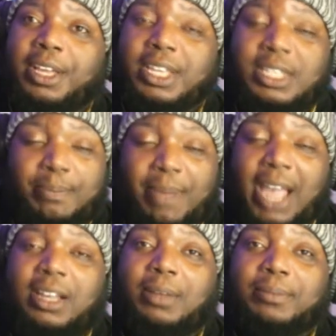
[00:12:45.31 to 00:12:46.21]
He's a
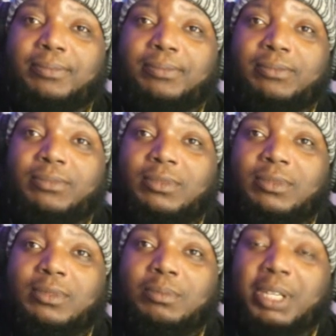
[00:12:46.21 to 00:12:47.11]
backup,
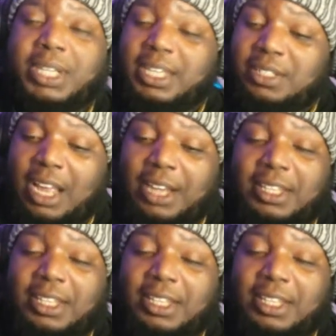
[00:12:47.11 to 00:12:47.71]
but he is not